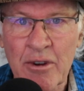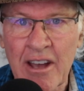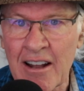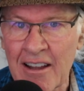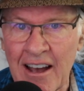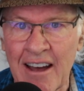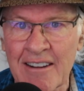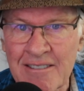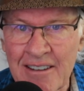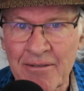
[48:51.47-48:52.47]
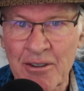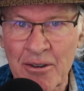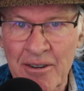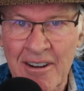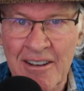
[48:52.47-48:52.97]
We got a lot of stuff
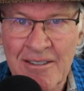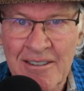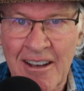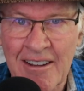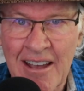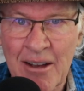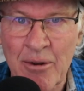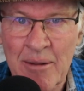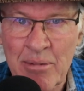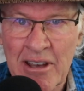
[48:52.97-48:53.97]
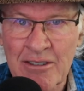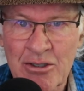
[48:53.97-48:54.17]
going on at AYP.